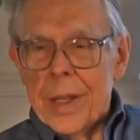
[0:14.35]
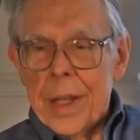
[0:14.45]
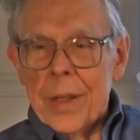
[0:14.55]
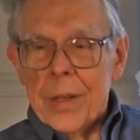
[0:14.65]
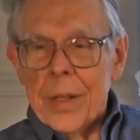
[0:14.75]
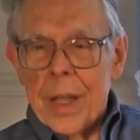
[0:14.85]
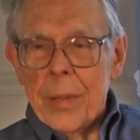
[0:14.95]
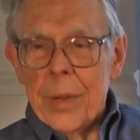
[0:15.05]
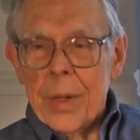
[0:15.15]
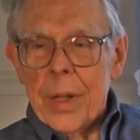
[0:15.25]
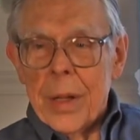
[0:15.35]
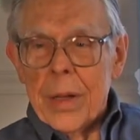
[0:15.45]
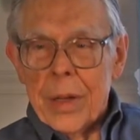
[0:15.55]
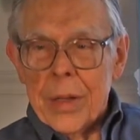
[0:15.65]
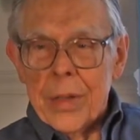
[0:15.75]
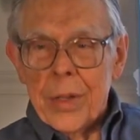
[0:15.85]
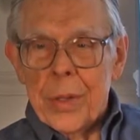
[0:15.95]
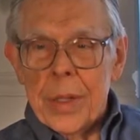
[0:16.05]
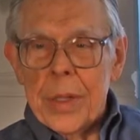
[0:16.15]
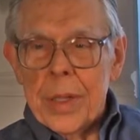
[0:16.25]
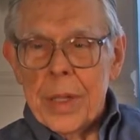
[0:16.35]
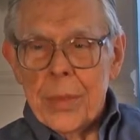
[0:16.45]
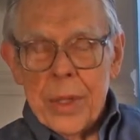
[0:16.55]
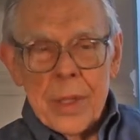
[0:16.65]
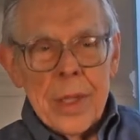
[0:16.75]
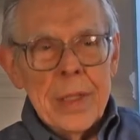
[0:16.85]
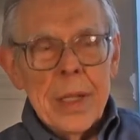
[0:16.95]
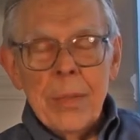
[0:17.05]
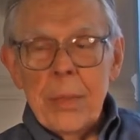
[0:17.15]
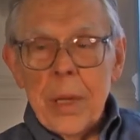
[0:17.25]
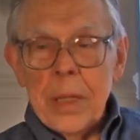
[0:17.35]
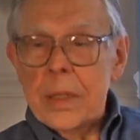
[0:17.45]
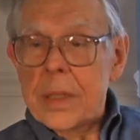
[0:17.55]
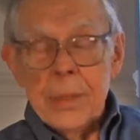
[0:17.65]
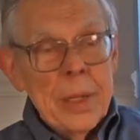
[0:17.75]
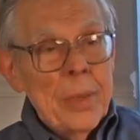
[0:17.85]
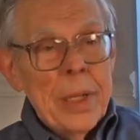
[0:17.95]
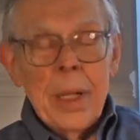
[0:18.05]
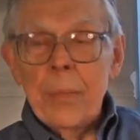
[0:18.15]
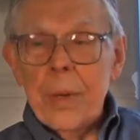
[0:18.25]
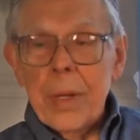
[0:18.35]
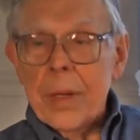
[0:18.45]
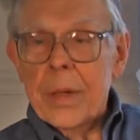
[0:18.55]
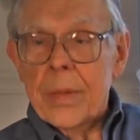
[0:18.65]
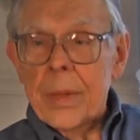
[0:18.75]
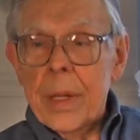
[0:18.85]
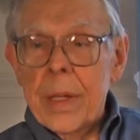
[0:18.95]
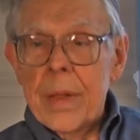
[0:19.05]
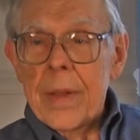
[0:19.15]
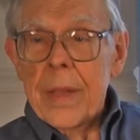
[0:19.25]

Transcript: and they were in our unit, and they set up a mess, and some of them, they did pretty good, really.